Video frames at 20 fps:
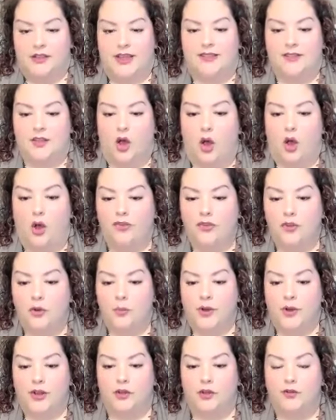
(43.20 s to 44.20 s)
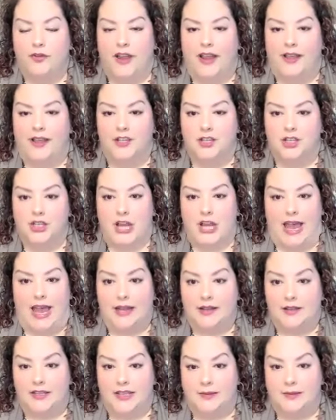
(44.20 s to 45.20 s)
That's also where you'll find the
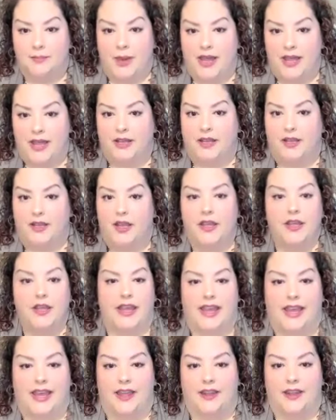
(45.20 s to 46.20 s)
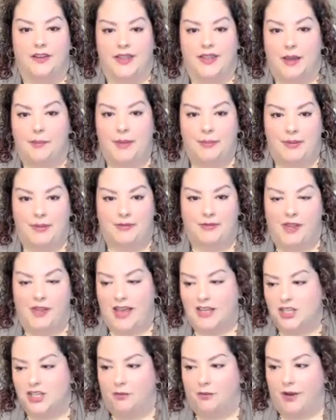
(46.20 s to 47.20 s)
chat button, and that might be
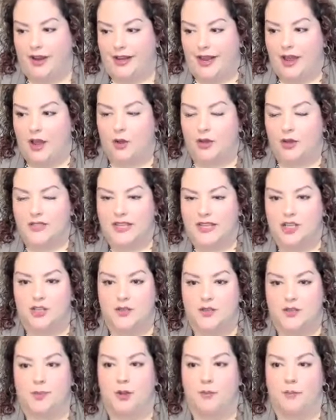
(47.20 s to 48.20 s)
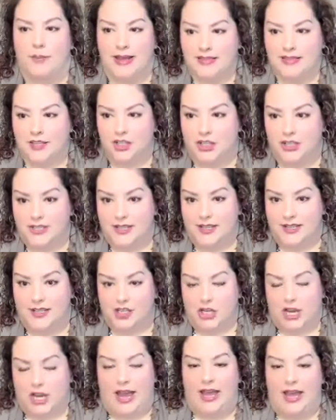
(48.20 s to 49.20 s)
flashing right now because I just put a message into the
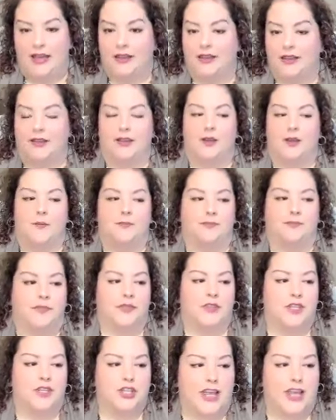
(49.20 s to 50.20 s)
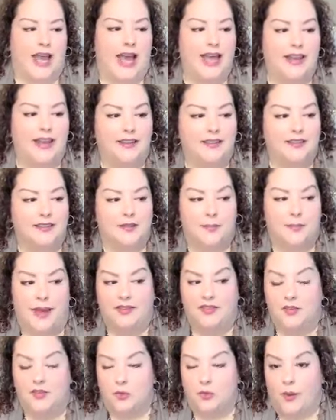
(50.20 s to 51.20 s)
chat. The chat is the
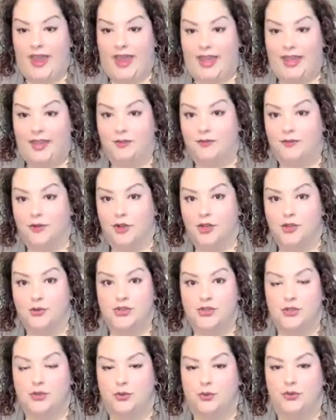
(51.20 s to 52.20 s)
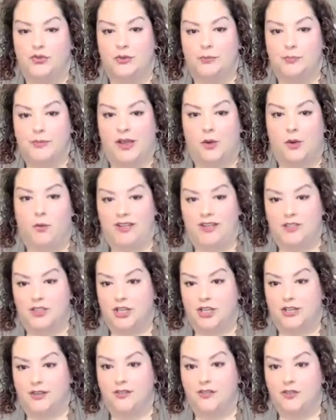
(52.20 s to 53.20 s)
best way for you to submit
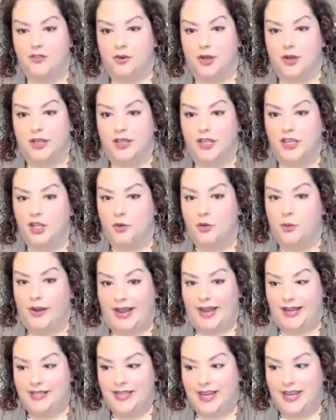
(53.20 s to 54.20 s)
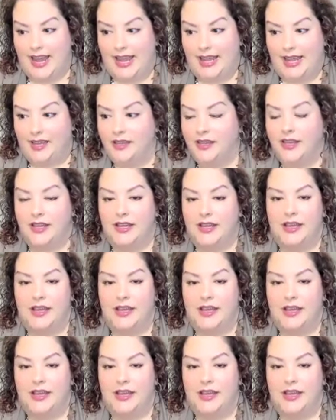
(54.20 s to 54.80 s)
questions during the Q&A today.